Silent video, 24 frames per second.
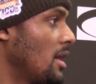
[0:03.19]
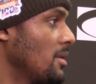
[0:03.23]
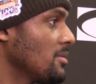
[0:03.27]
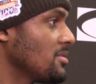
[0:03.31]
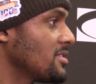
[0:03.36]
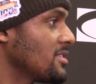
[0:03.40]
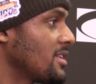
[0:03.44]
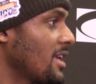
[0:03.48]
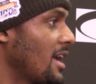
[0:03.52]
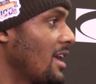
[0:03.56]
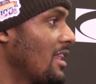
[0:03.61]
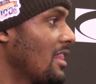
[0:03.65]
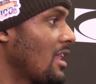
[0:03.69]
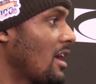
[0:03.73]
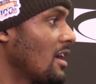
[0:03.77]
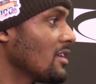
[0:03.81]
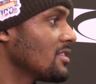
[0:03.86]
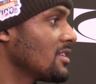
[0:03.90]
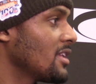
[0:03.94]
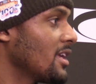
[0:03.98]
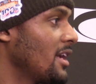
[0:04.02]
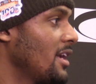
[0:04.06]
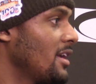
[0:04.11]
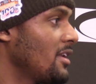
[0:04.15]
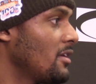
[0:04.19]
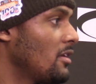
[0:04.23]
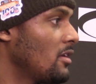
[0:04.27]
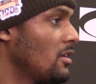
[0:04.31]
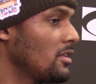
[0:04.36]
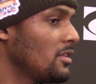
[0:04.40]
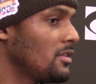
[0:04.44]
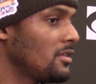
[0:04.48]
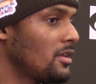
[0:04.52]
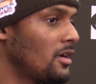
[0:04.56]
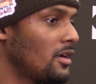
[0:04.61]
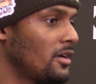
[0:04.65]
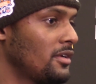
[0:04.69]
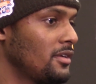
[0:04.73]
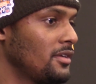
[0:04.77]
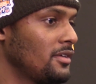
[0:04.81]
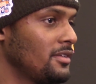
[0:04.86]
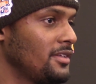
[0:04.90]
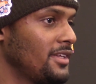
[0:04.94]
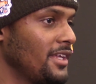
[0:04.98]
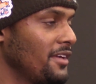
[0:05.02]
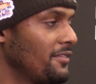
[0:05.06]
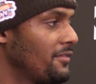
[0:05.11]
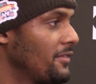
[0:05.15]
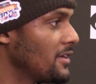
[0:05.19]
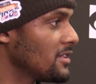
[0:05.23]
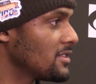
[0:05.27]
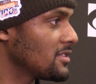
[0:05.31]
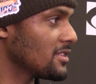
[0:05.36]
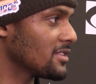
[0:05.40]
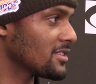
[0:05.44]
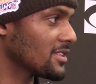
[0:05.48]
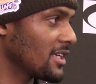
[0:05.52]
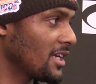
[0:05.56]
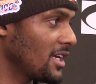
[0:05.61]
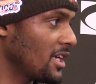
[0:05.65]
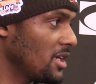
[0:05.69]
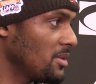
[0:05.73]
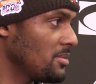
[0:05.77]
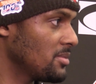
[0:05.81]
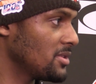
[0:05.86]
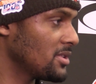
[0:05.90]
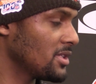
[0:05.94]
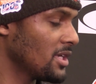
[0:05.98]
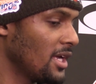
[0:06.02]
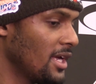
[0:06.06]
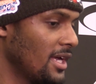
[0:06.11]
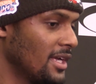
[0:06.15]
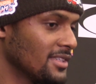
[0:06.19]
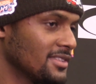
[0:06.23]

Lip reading: Staying locked in on defensive schemes,